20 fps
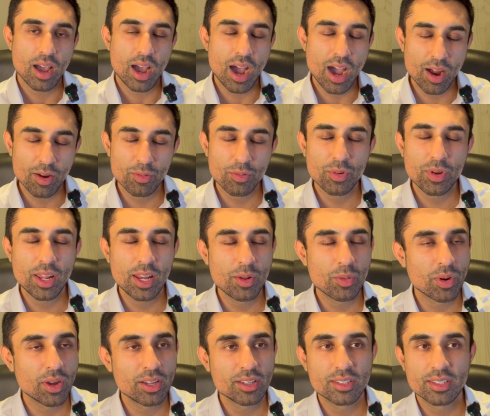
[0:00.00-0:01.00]
I really
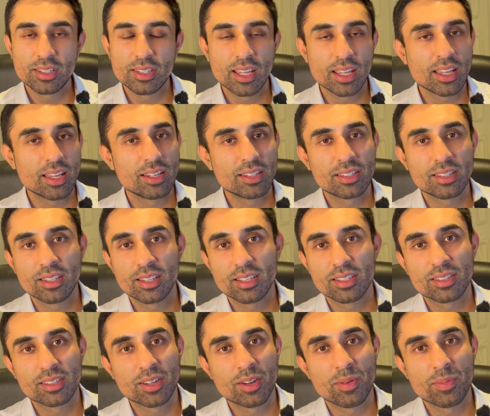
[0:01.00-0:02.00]
want you to dig into
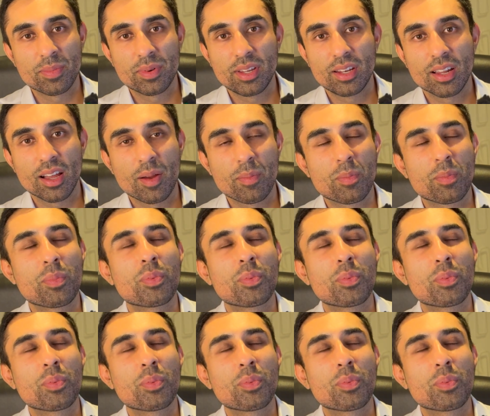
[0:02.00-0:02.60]
this company like